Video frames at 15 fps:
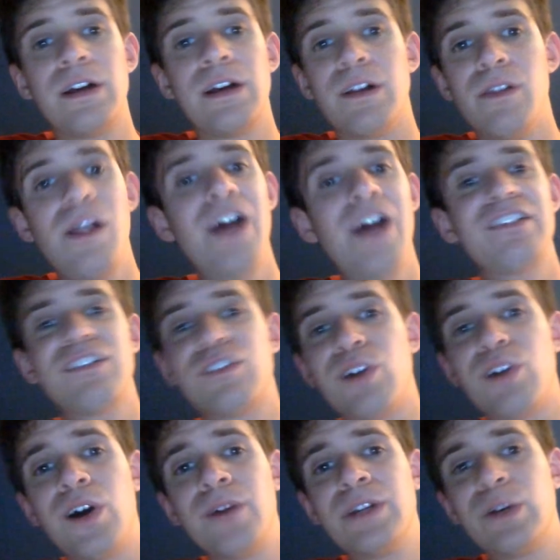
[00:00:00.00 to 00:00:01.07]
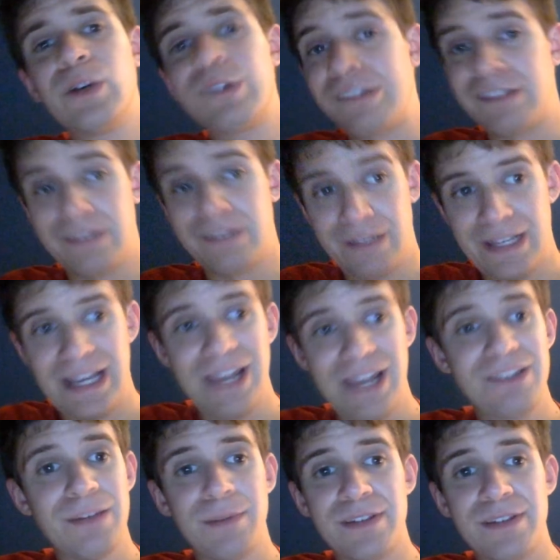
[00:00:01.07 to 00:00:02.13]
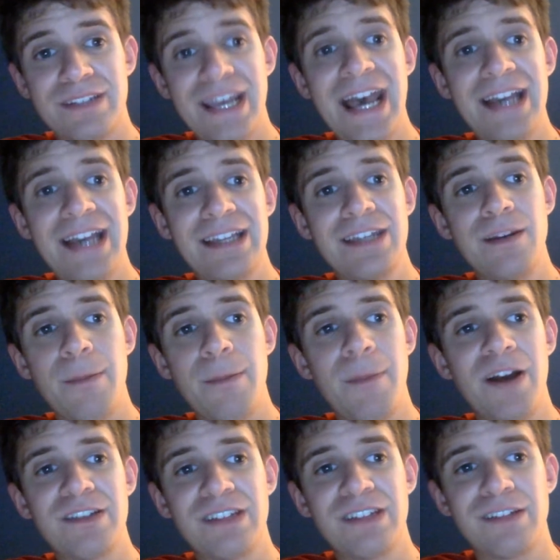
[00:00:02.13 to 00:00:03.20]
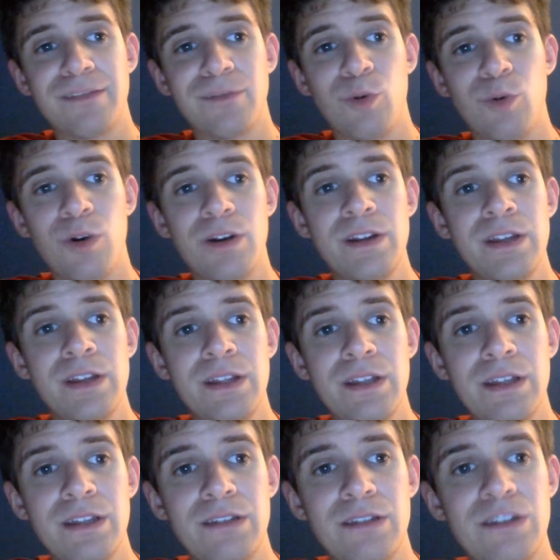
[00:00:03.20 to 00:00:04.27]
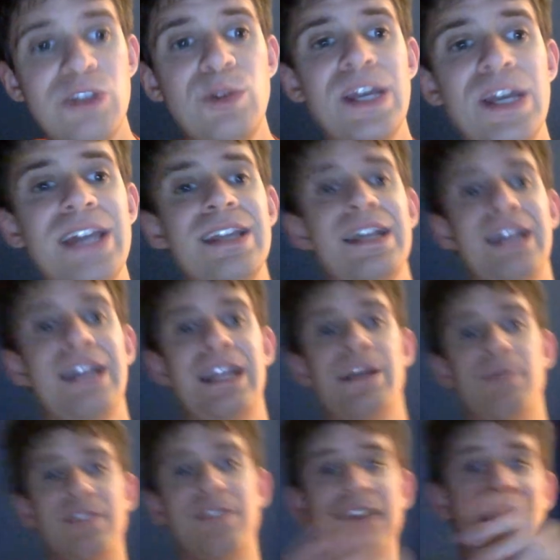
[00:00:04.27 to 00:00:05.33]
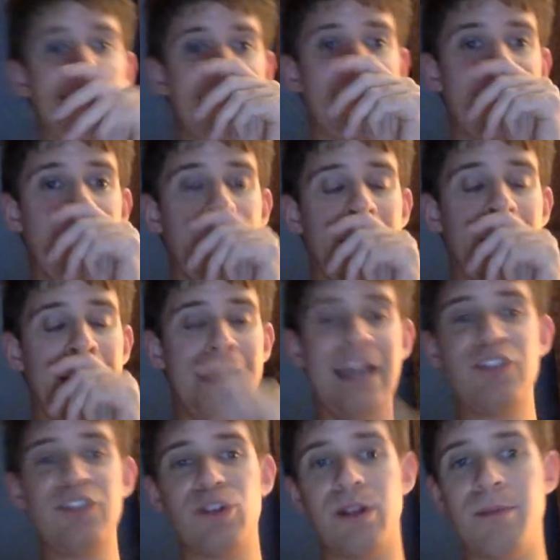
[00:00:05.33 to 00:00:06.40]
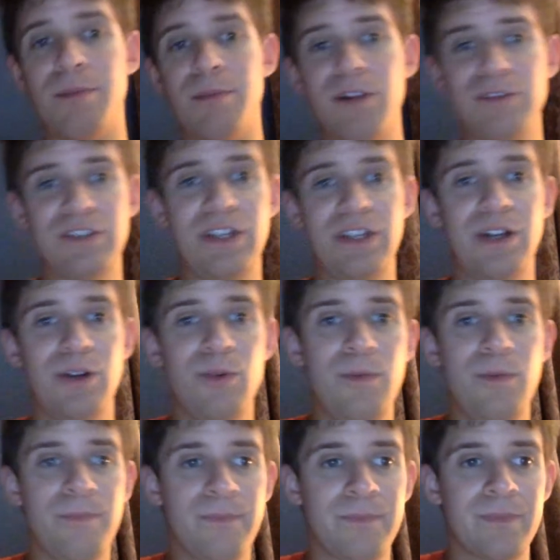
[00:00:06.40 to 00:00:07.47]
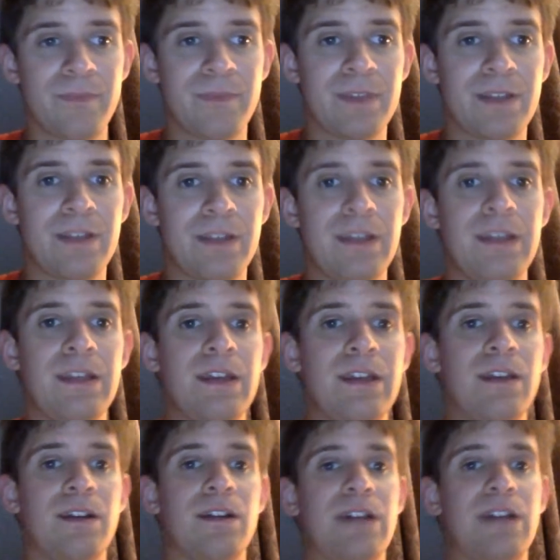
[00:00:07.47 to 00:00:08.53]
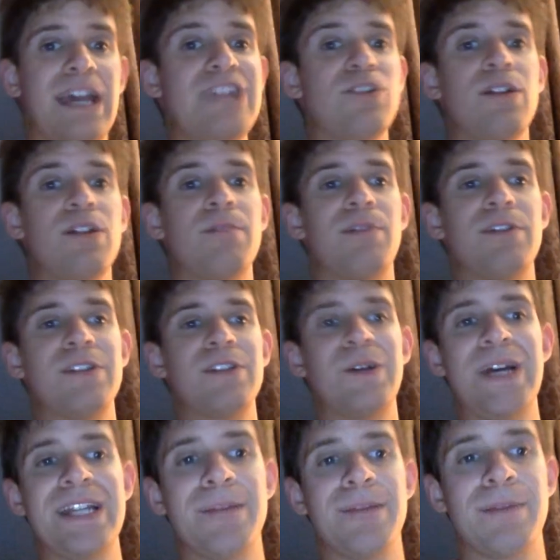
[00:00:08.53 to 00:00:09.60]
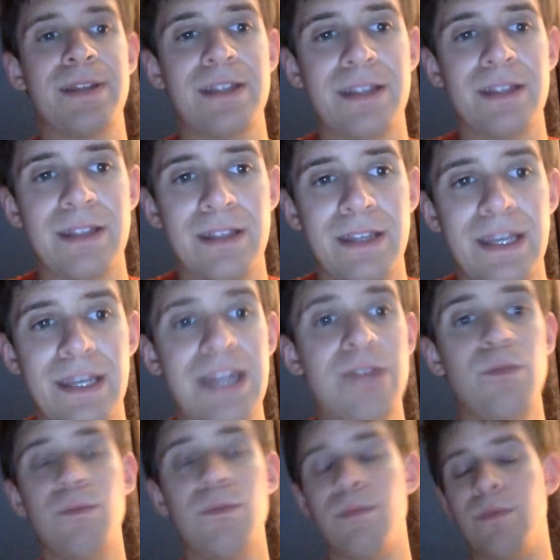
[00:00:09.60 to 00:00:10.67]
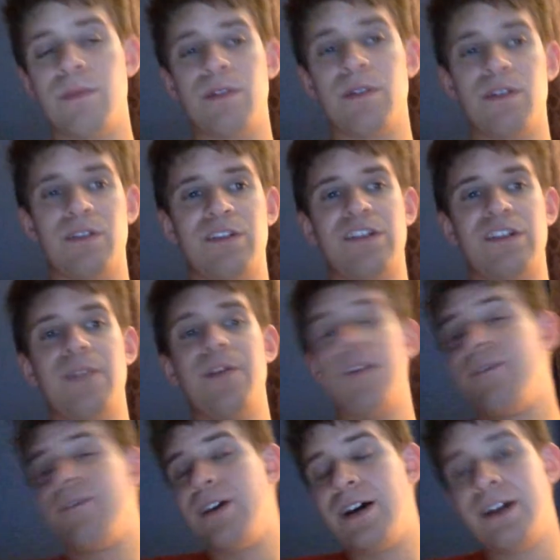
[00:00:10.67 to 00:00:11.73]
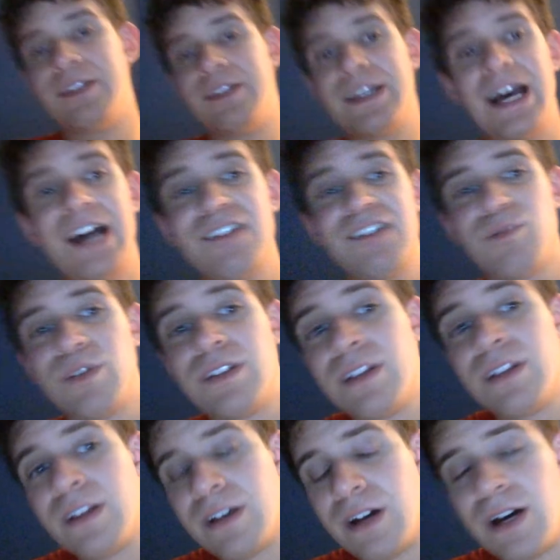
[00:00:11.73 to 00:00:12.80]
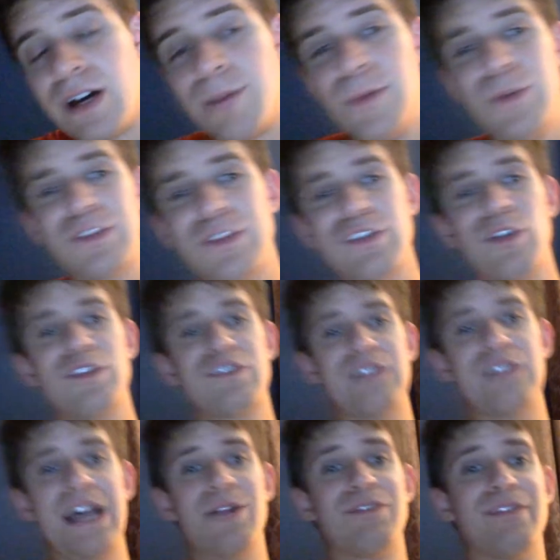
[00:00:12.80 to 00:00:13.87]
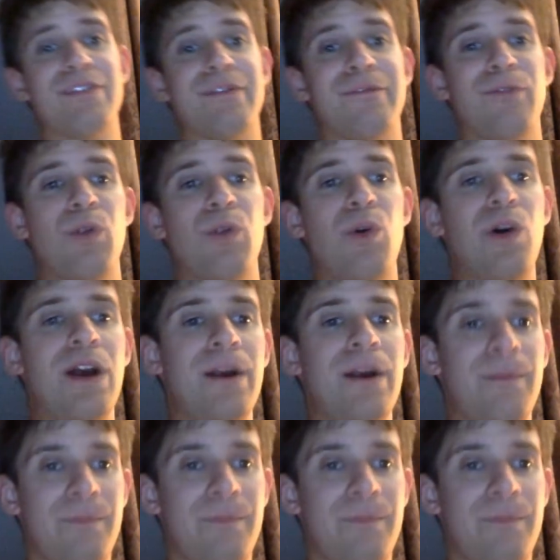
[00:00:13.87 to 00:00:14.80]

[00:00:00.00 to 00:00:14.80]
Los Lotharios ended up attacking Montez Ford. The New Day then ended up attacking uh, Angel and Humberto. Angel and Humberto ended up hitting some of uh, the guys with uh, moonsaults out to the floor.